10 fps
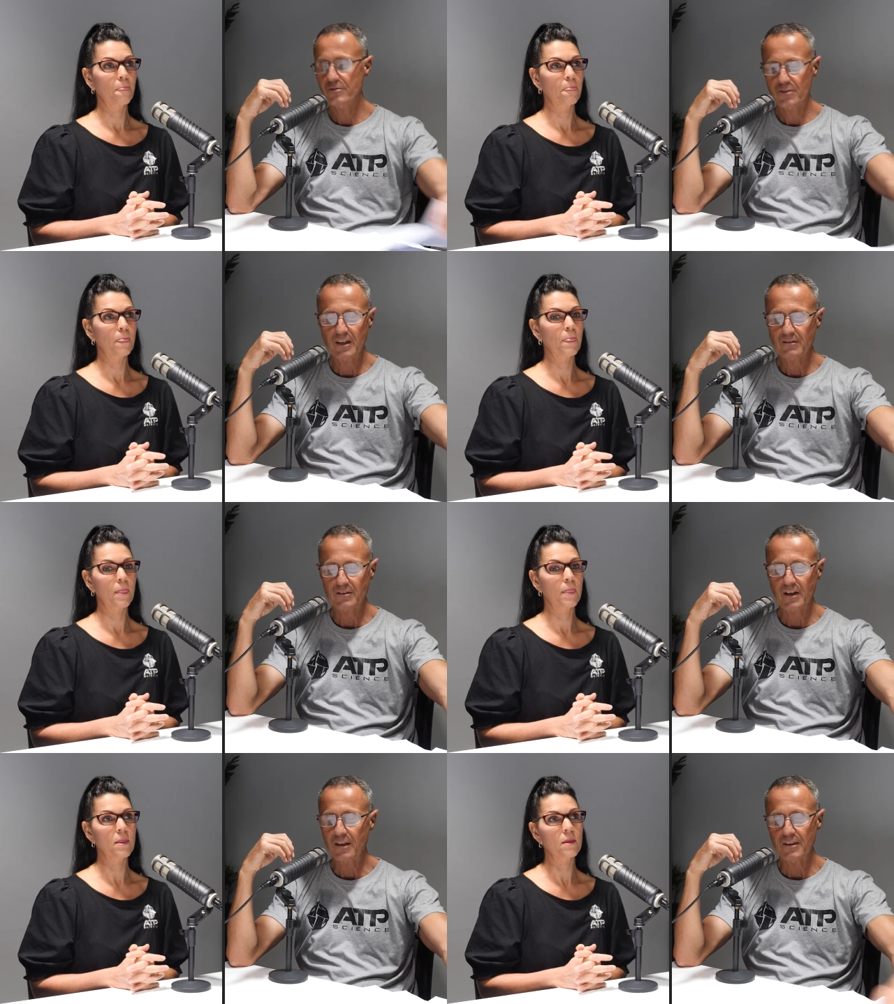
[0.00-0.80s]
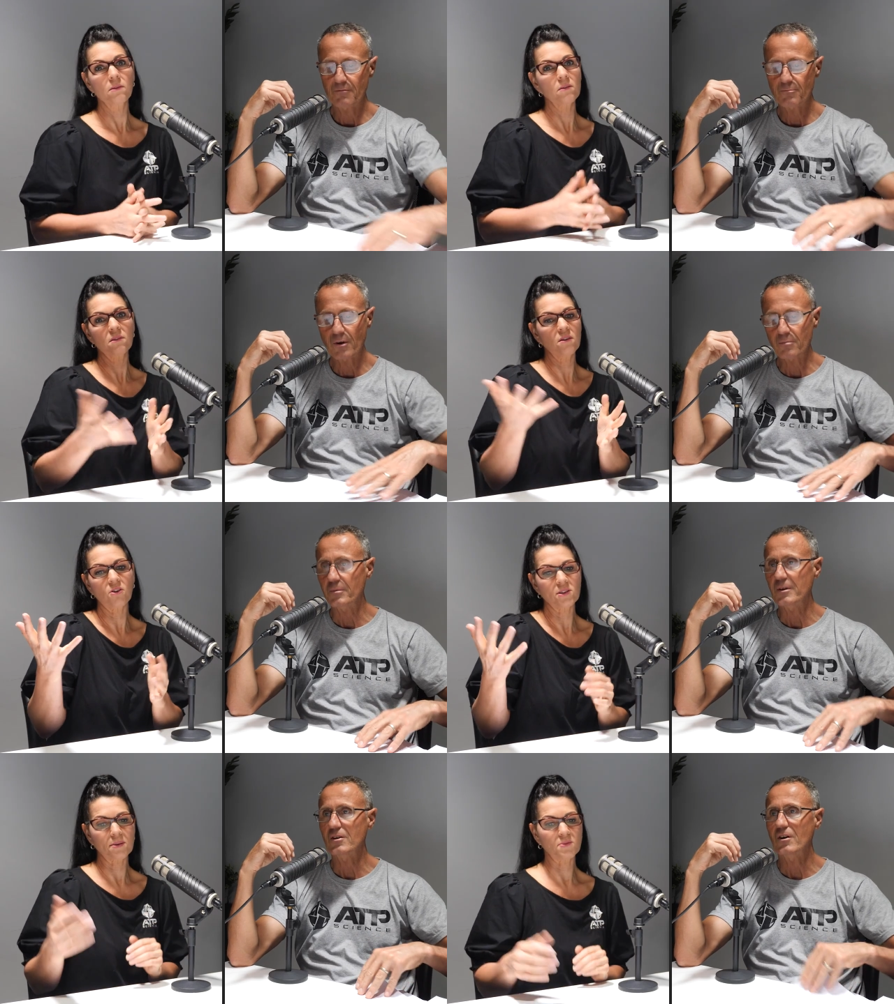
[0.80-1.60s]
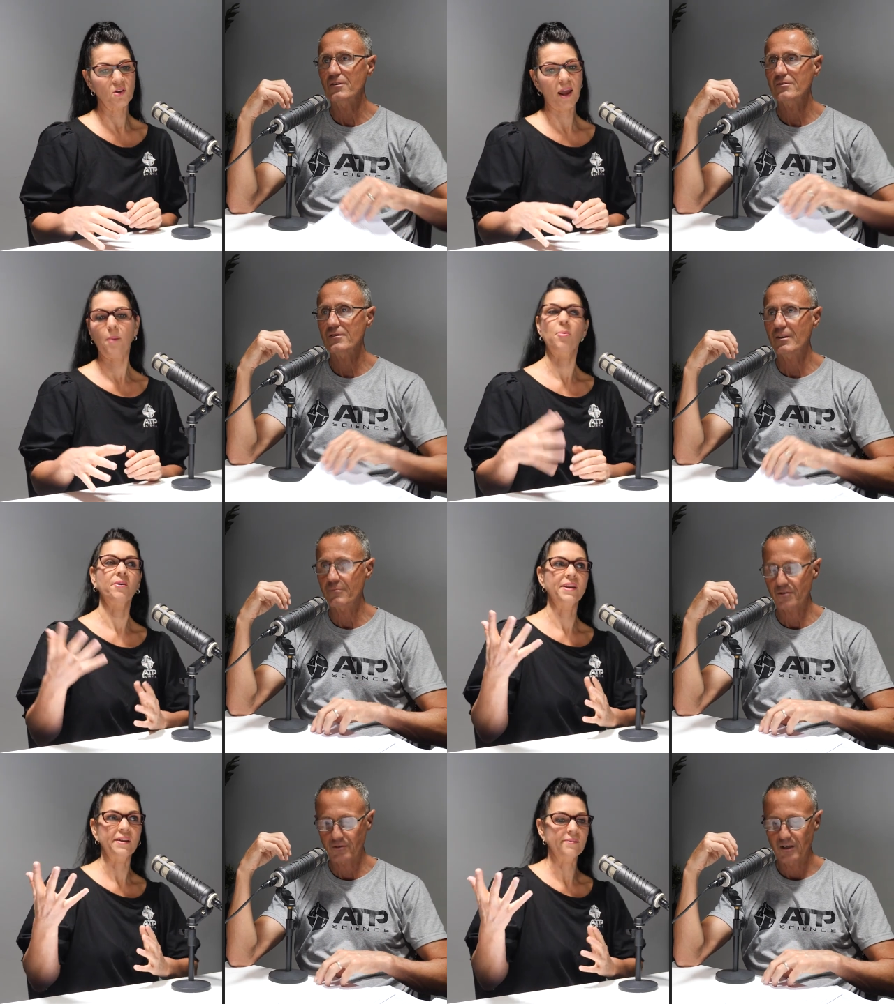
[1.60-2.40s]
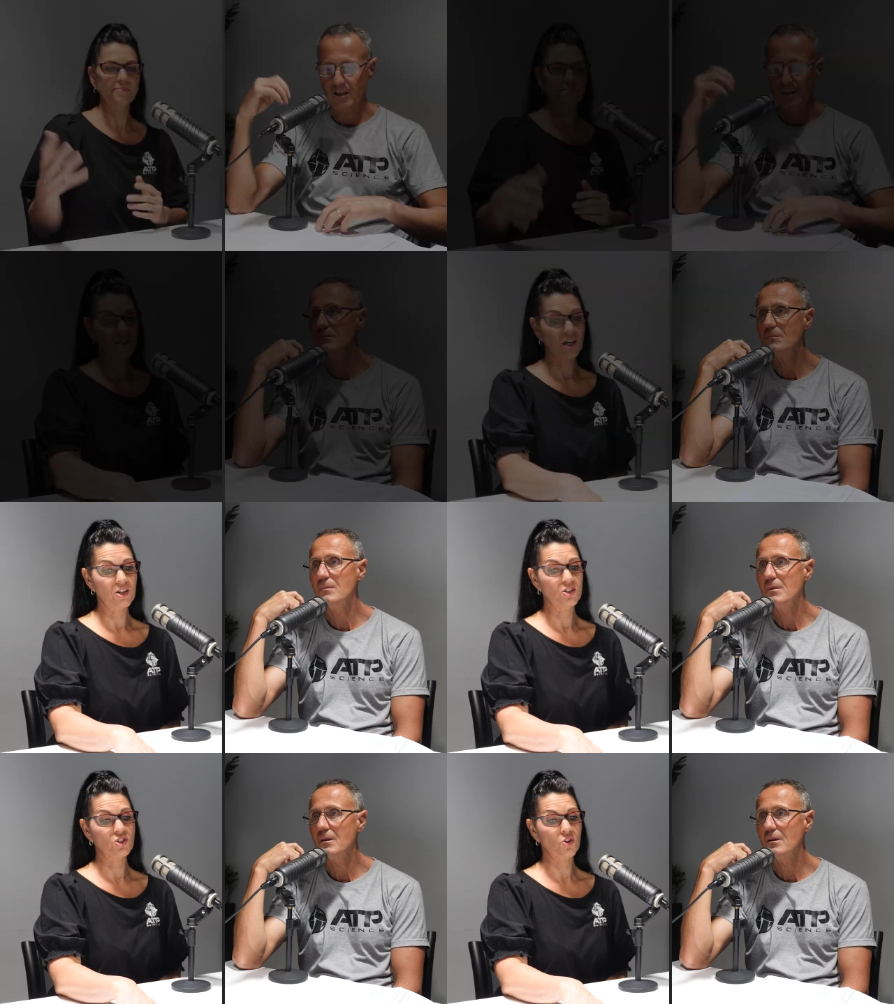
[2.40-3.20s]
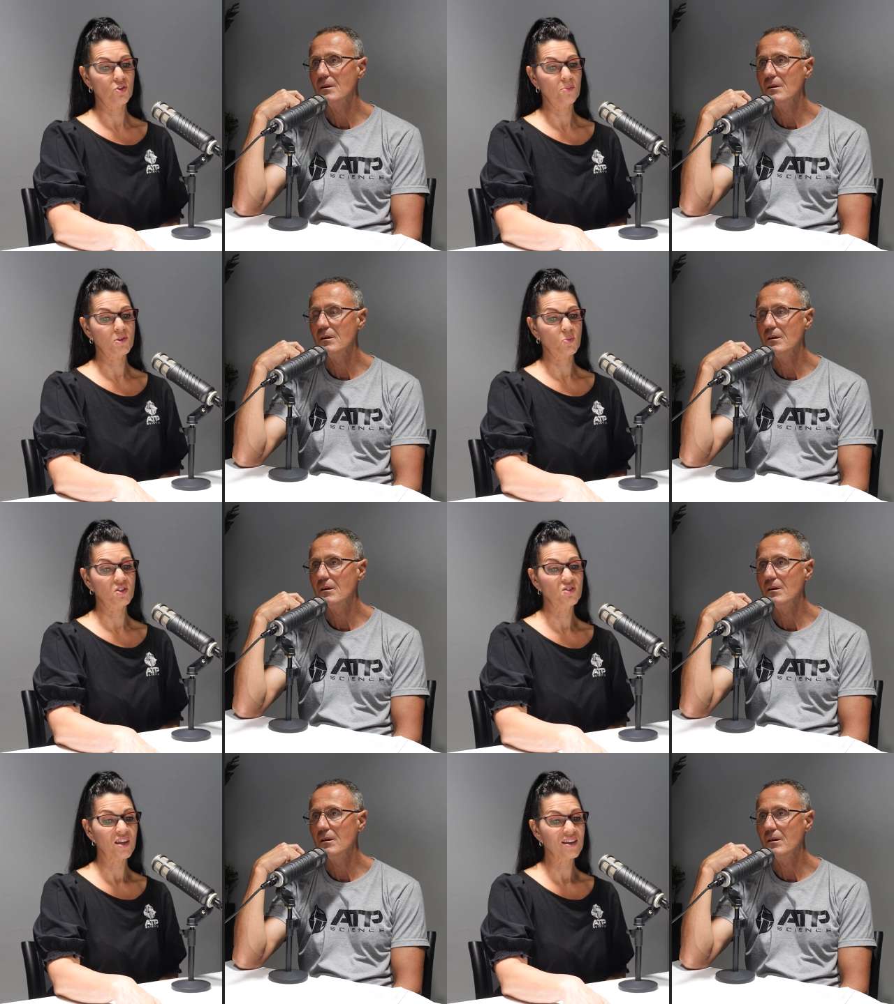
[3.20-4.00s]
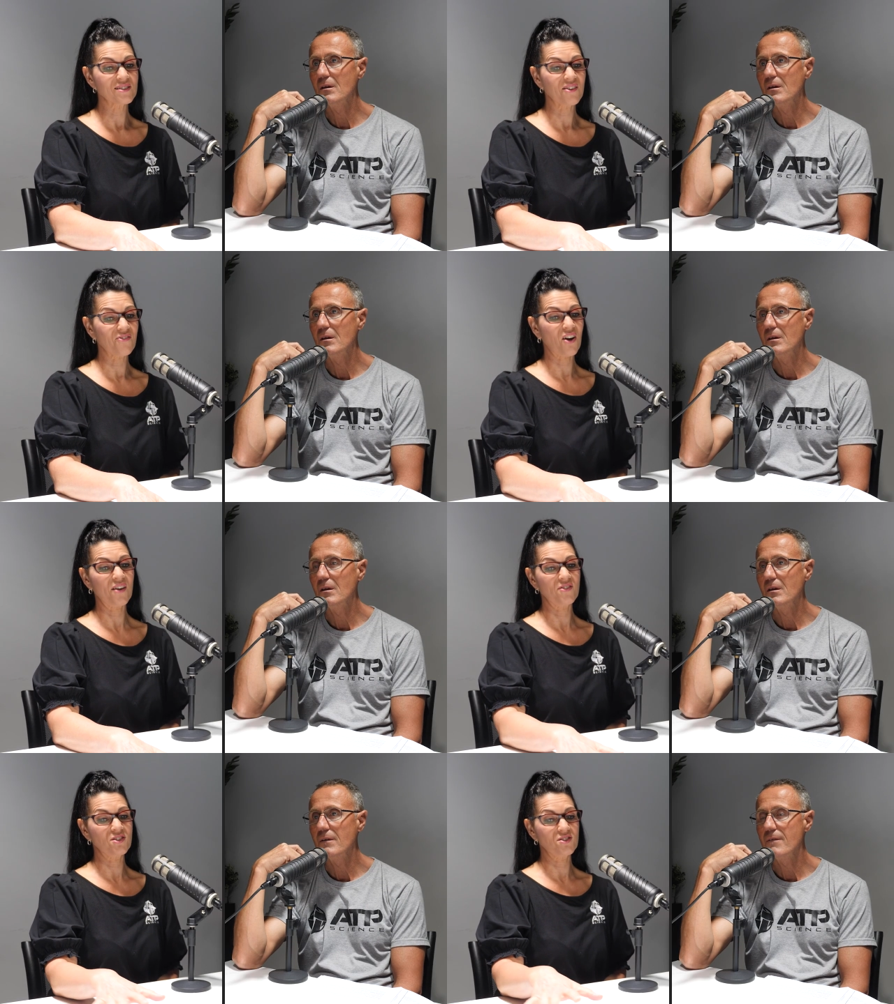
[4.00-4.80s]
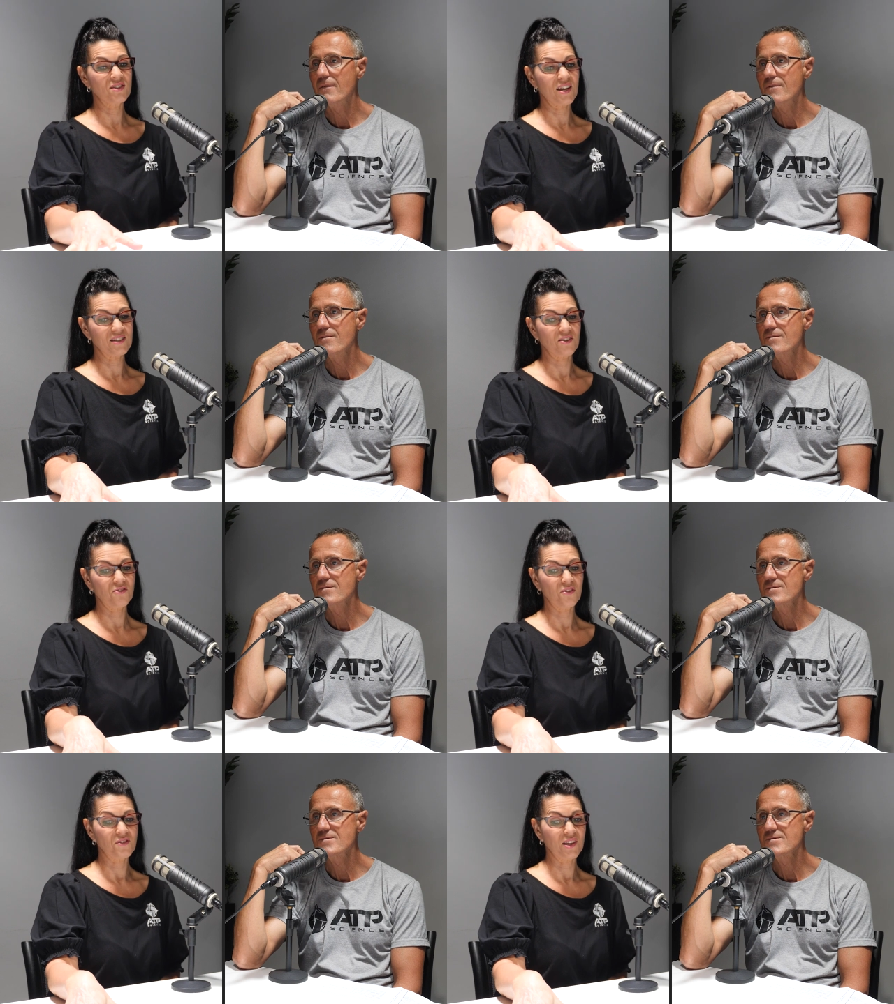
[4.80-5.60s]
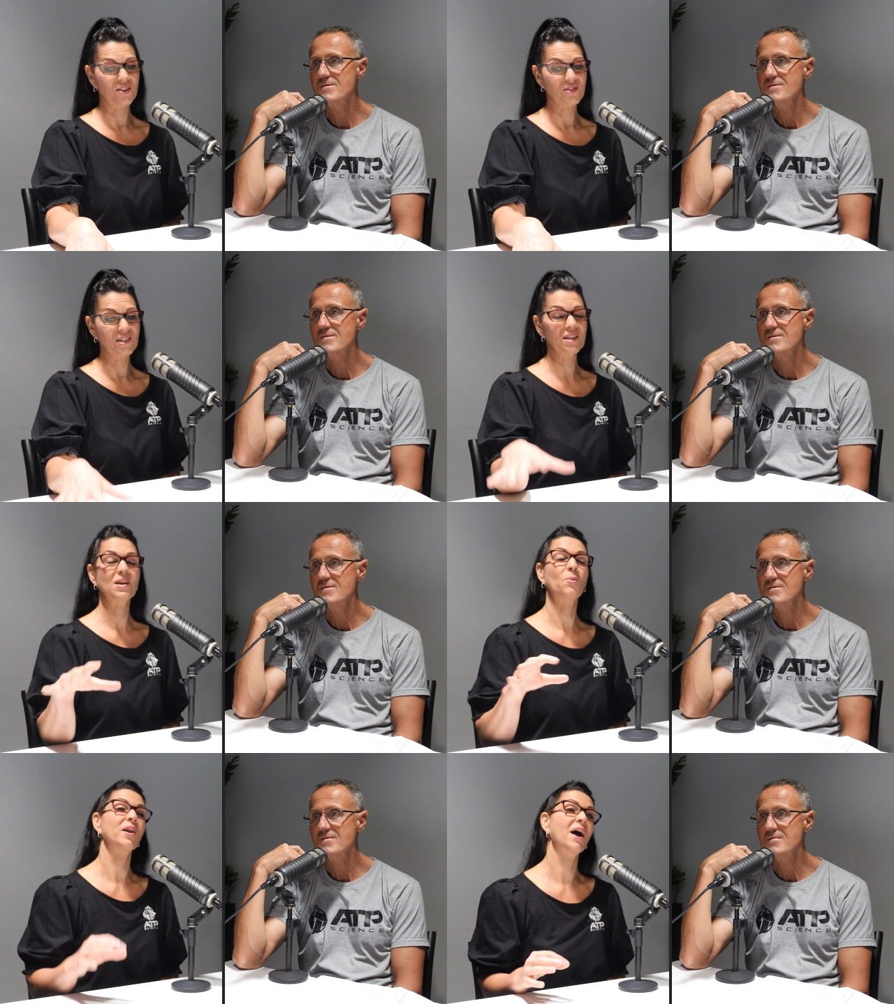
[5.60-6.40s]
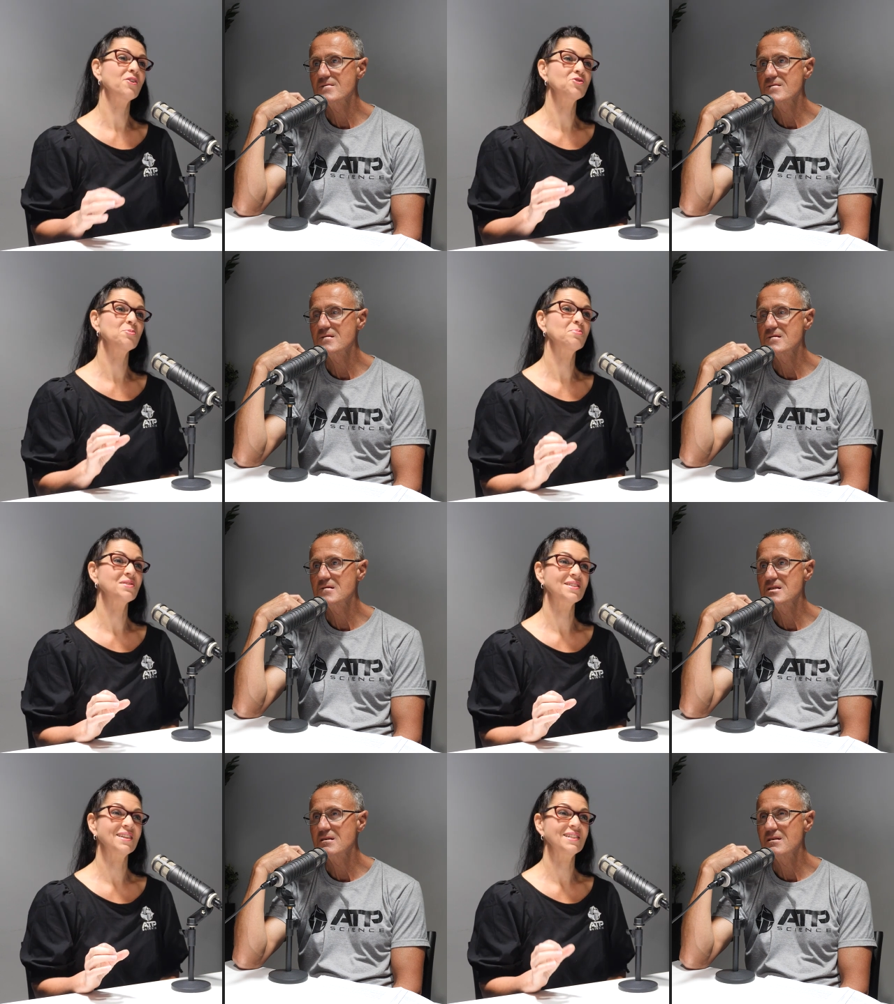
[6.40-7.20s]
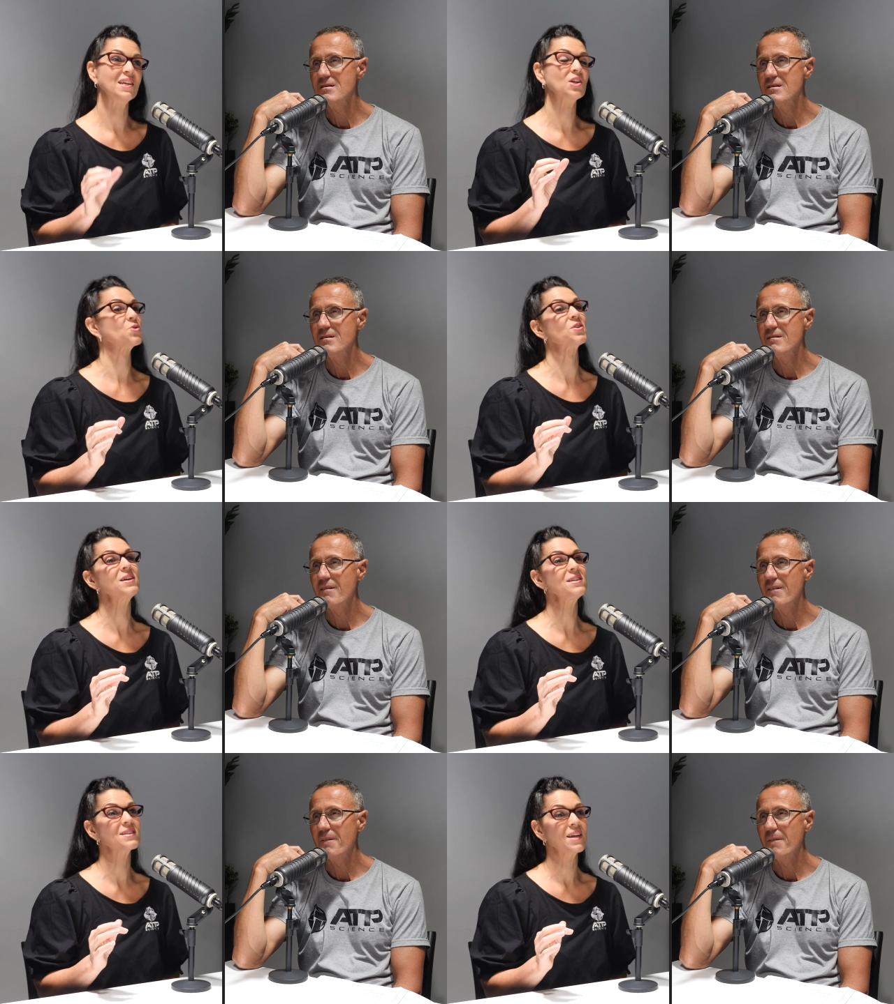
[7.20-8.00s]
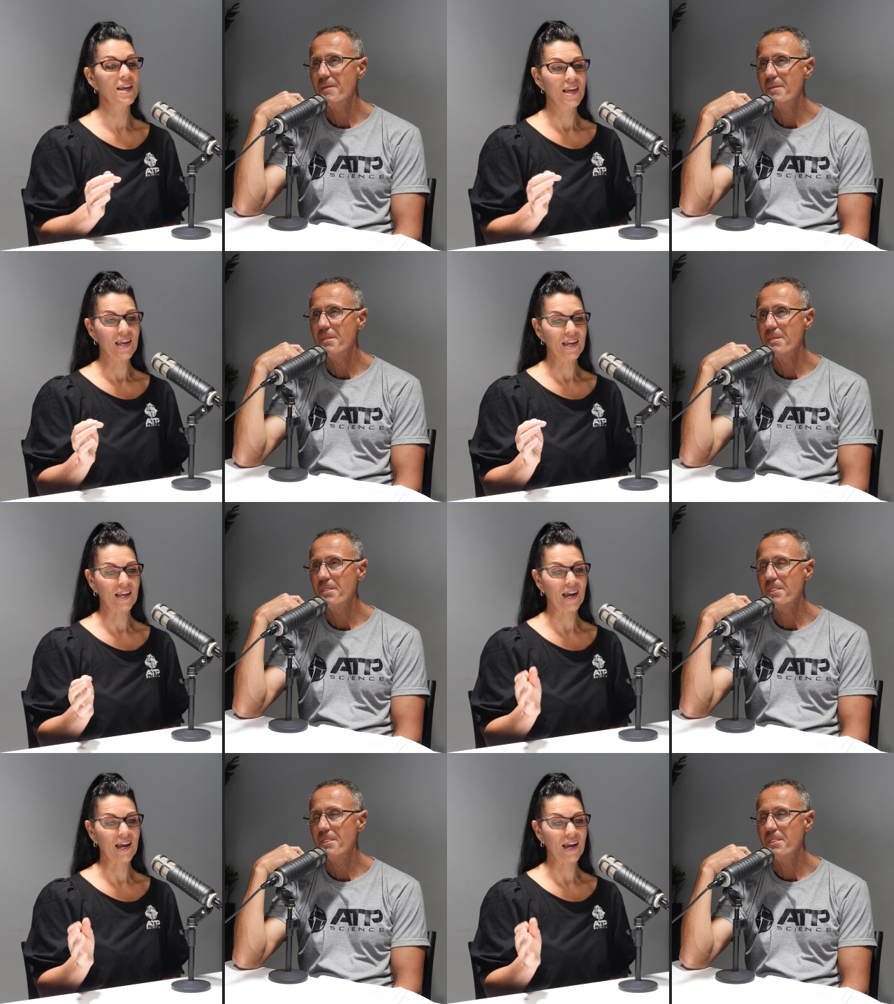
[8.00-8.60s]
Speaker 1: the chances are they've probably got some got sort of outpocketing. Sort
Speaker 2: Data showed that between 2005 and 2015, there was nearly a 100% increase in